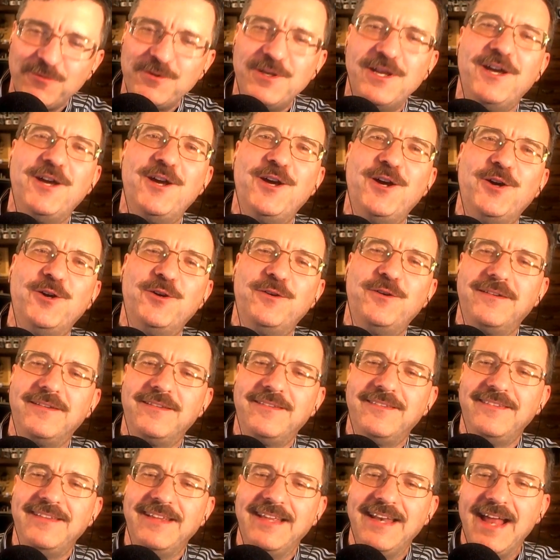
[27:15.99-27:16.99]
know
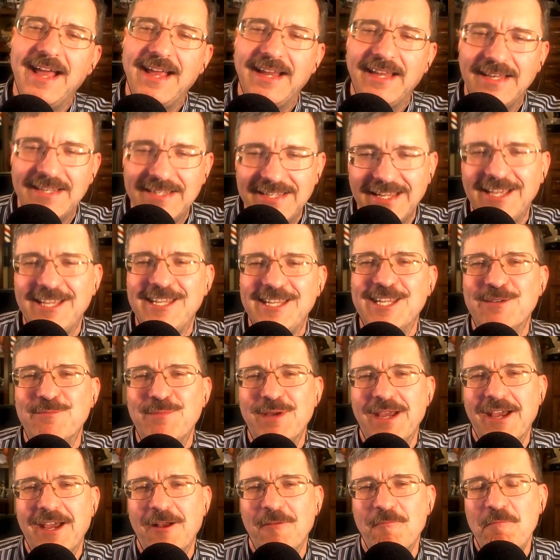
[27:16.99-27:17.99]
that I can tell you
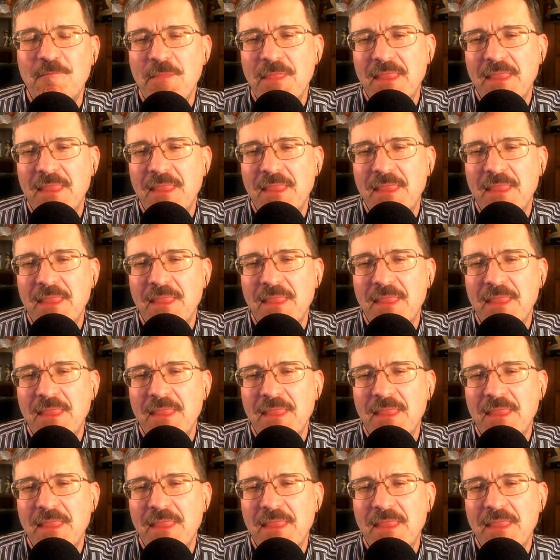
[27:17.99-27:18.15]
about.